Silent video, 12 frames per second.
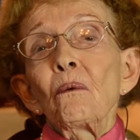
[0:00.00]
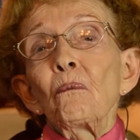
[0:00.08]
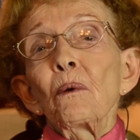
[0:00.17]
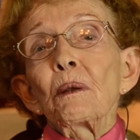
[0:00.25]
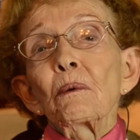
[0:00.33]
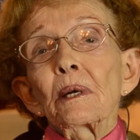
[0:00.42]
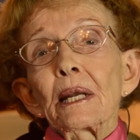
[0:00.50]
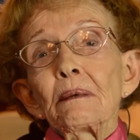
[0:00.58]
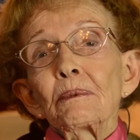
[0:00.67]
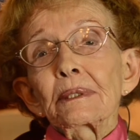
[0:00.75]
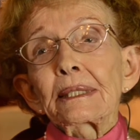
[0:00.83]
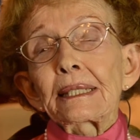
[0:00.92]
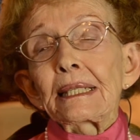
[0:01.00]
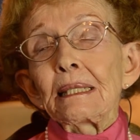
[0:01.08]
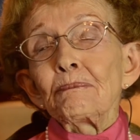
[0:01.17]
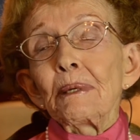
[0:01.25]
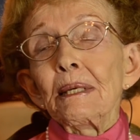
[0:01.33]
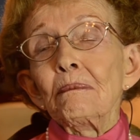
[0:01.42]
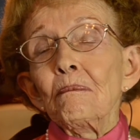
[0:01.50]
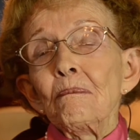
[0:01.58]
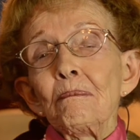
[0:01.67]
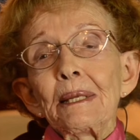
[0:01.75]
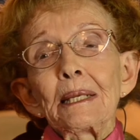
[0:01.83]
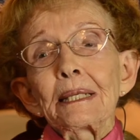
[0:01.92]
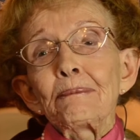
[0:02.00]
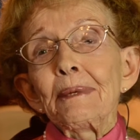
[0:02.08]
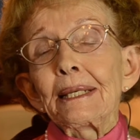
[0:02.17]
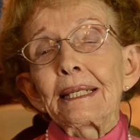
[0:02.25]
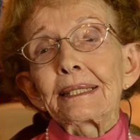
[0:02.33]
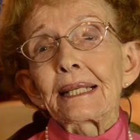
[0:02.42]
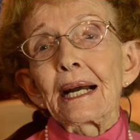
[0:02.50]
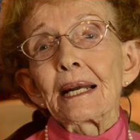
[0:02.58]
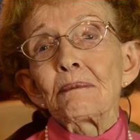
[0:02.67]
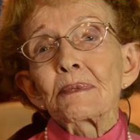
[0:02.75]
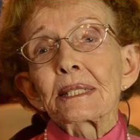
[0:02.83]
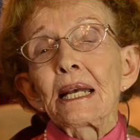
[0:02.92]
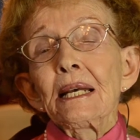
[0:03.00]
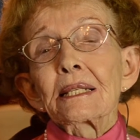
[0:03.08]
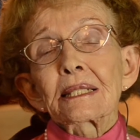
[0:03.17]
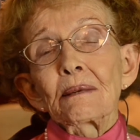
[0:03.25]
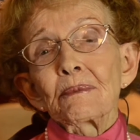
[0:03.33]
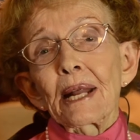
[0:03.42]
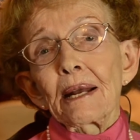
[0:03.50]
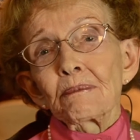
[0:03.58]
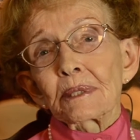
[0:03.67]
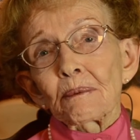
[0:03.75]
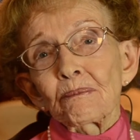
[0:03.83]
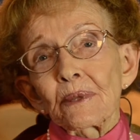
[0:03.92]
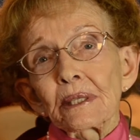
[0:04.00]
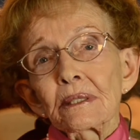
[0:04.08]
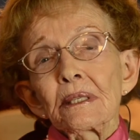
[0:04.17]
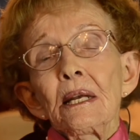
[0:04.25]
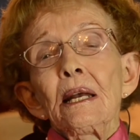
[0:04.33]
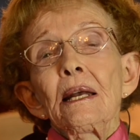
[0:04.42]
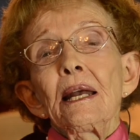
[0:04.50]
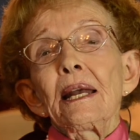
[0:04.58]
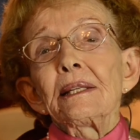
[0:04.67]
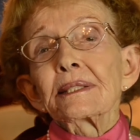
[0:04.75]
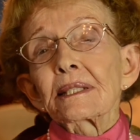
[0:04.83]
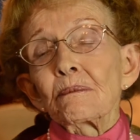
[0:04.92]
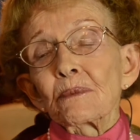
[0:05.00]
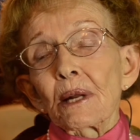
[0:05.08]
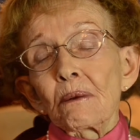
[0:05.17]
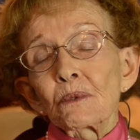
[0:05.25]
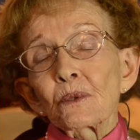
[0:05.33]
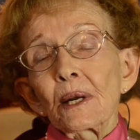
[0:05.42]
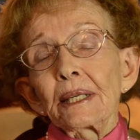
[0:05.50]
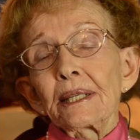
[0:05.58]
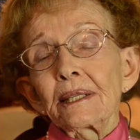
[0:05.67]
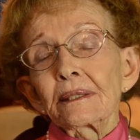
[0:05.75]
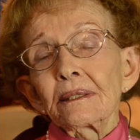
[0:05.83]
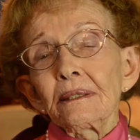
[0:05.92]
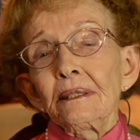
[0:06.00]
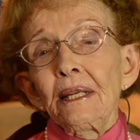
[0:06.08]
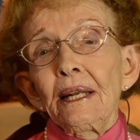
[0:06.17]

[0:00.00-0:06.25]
we were able to keep him many, many times, sometimes up there and sometimes right here.